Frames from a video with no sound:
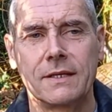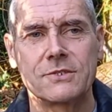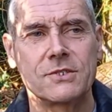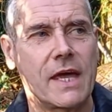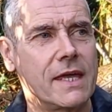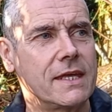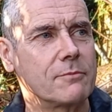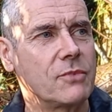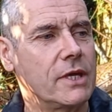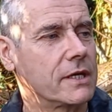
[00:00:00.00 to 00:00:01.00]
Today,
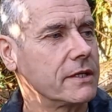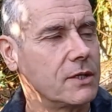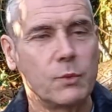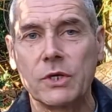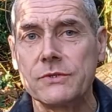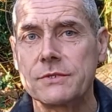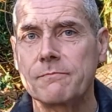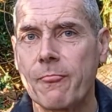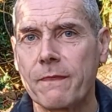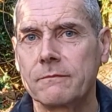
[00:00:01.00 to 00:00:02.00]
I'm here in the woods,
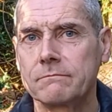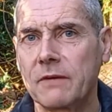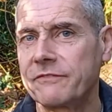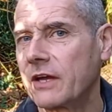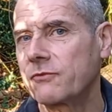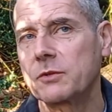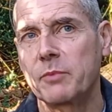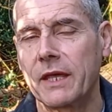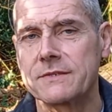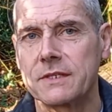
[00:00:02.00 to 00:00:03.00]
my favorite
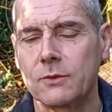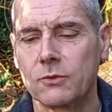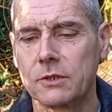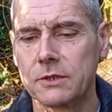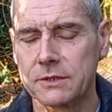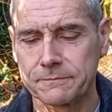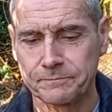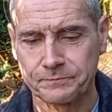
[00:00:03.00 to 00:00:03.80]
place in the world.